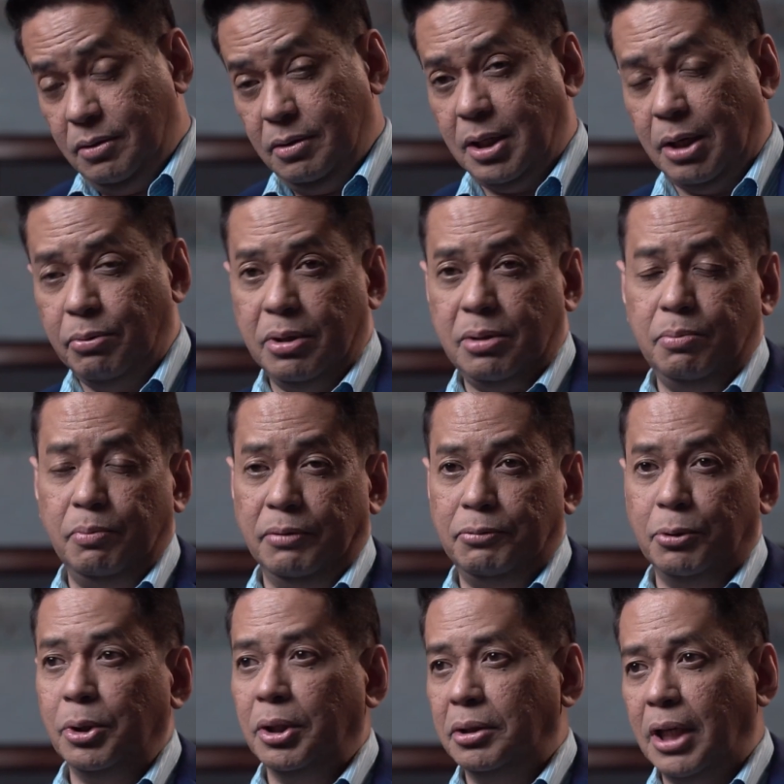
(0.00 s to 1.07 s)
that was
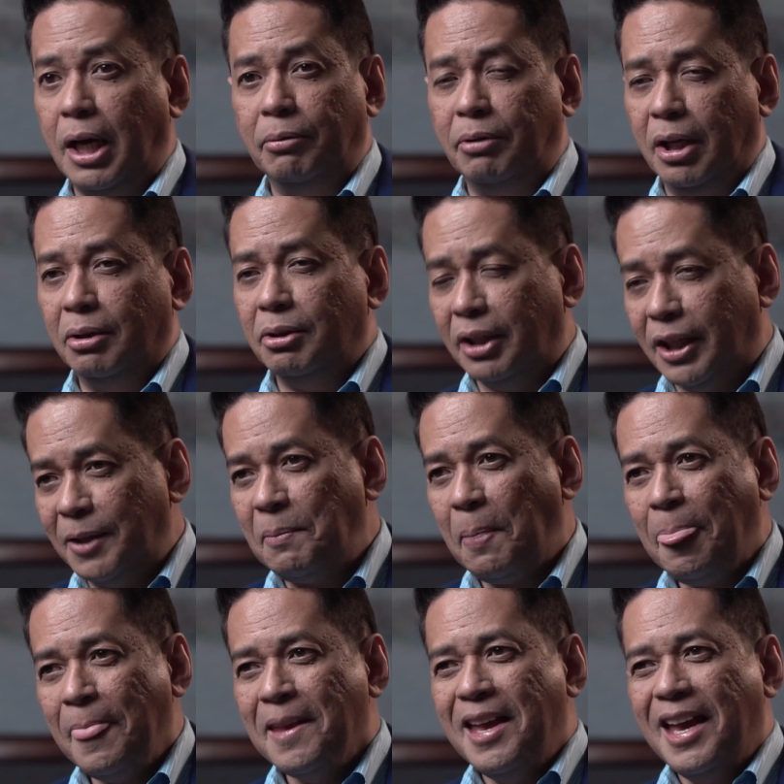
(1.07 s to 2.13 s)
before the time of the internet,
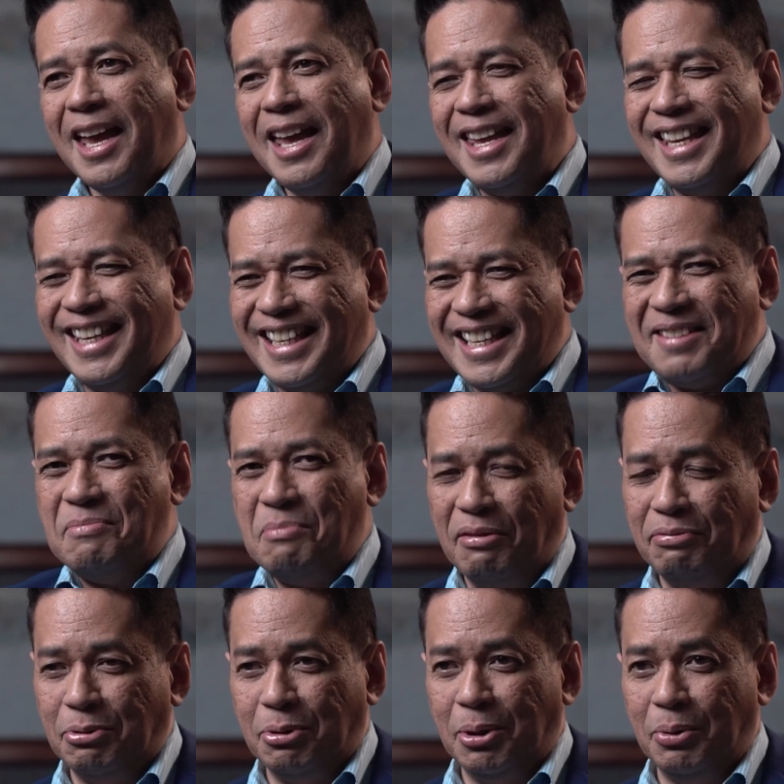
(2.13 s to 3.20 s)

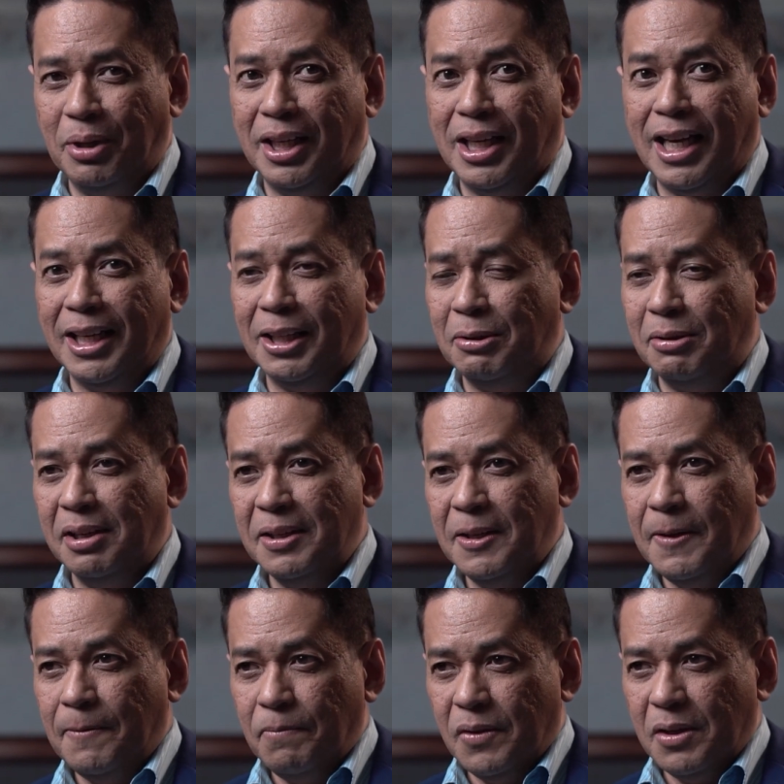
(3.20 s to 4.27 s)
before we had
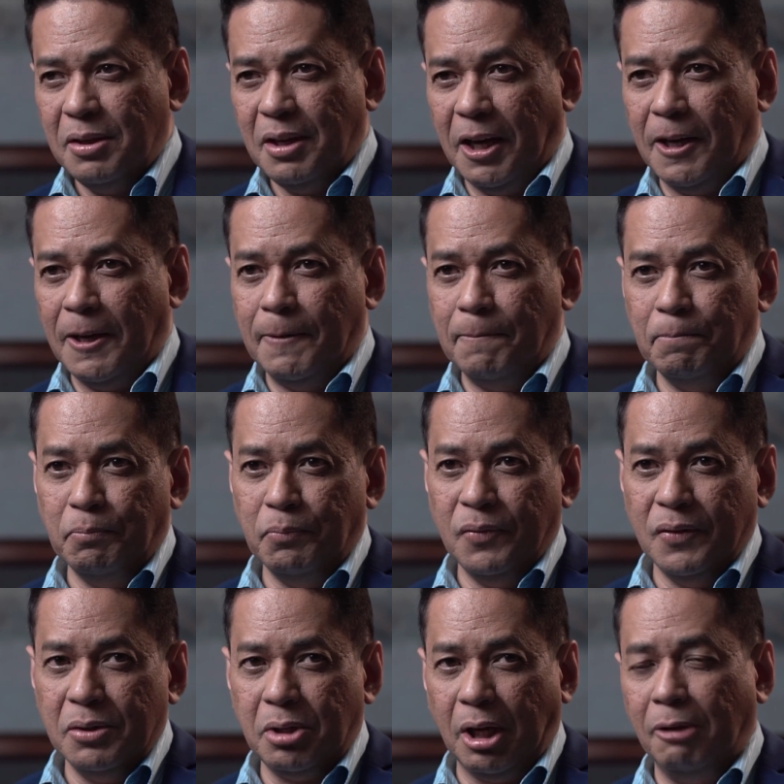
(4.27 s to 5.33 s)

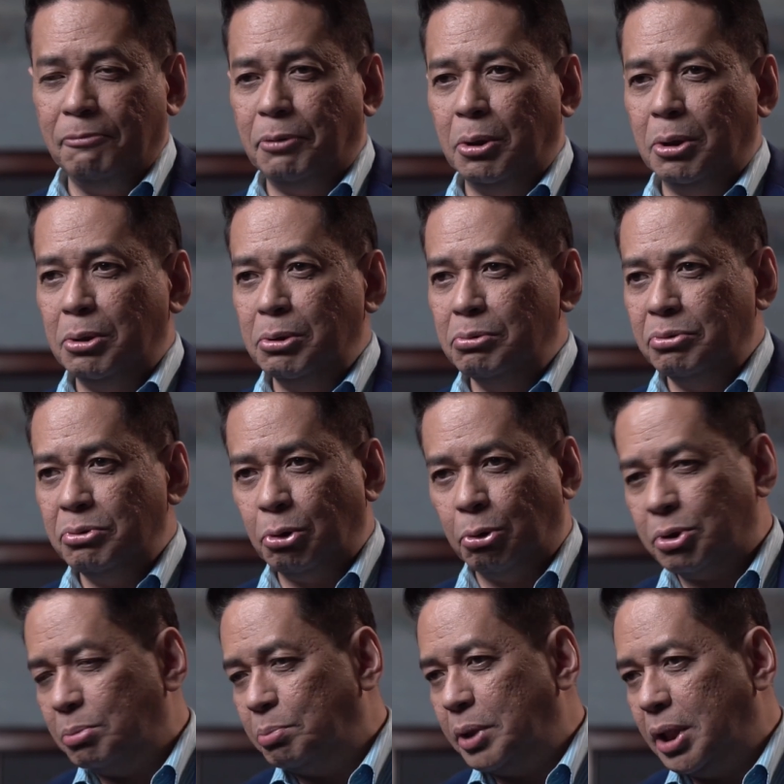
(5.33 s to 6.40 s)
cell phone,
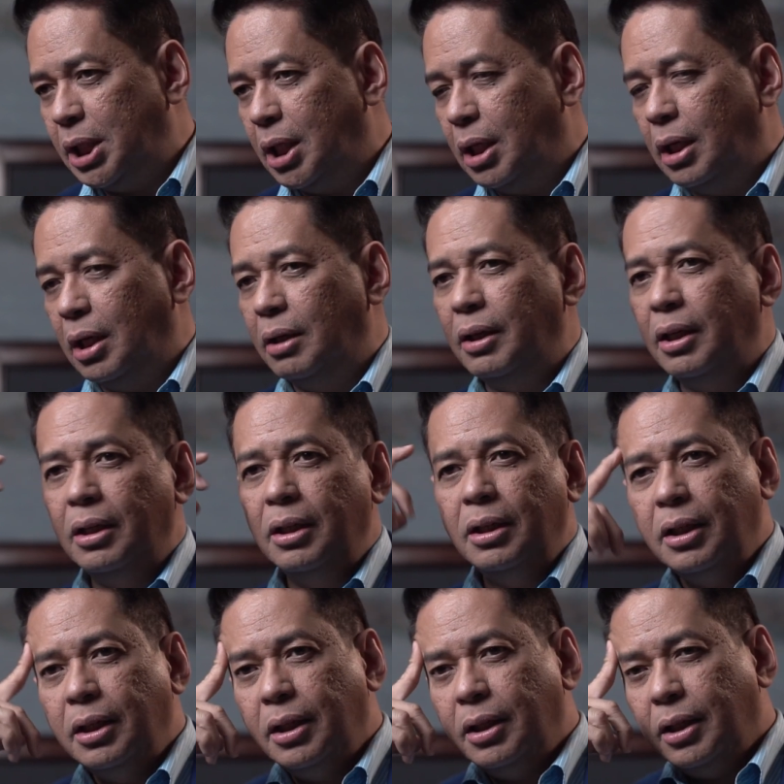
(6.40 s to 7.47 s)
social media.
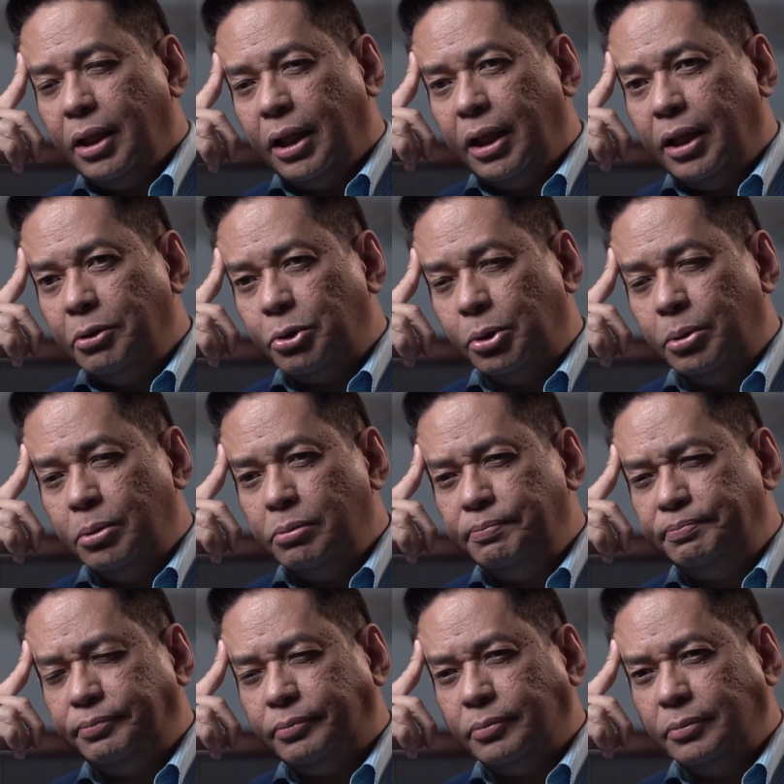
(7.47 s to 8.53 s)
So,
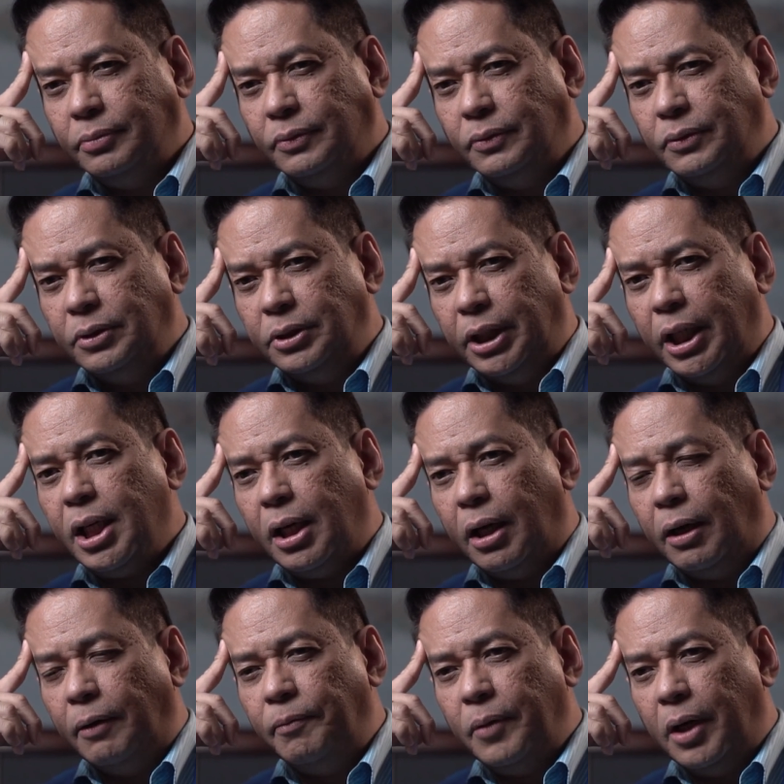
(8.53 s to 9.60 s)
yeah,